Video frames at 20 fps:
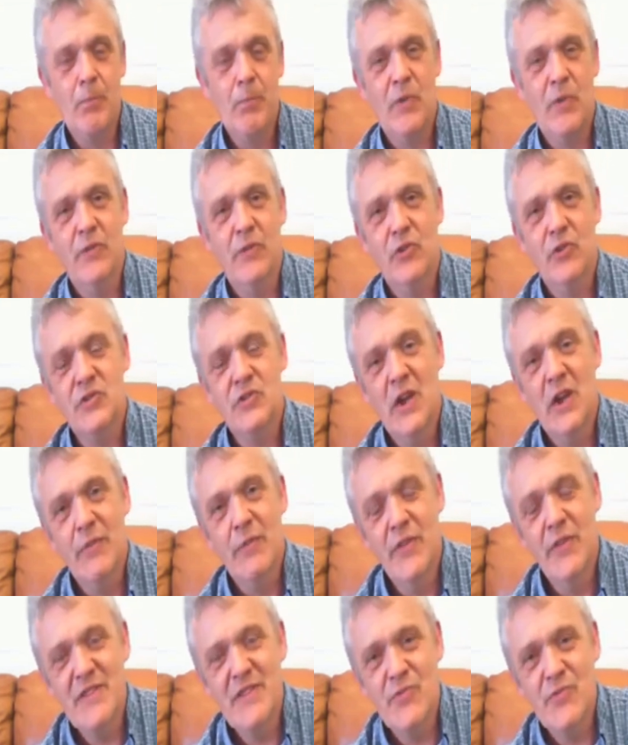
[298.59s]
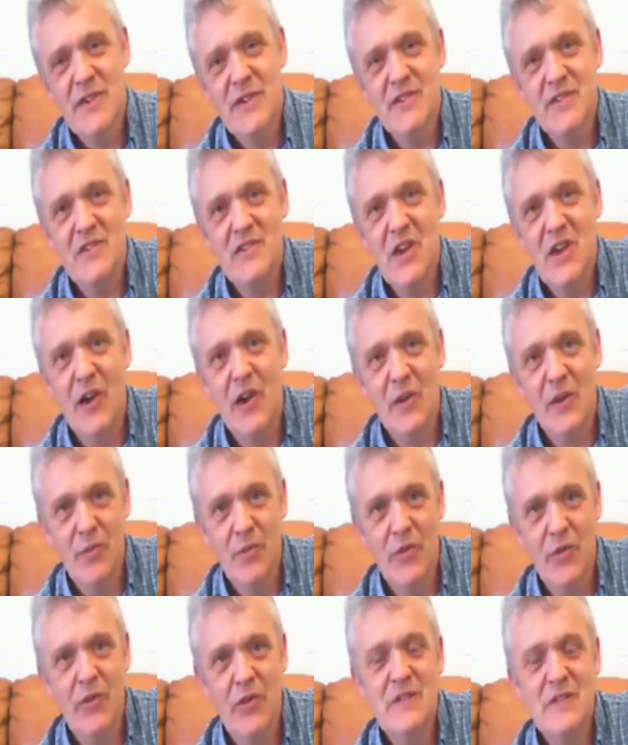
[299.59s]
Now, of course, this raises an
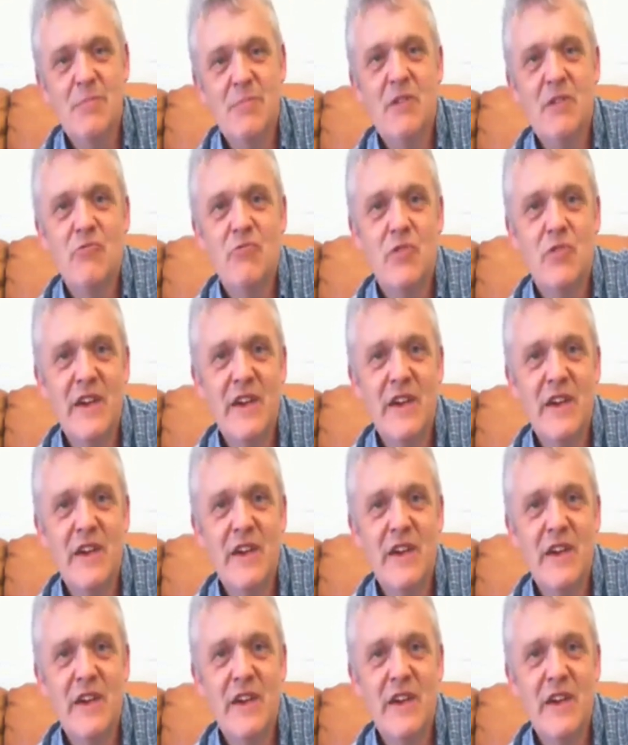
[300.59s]
argument that's been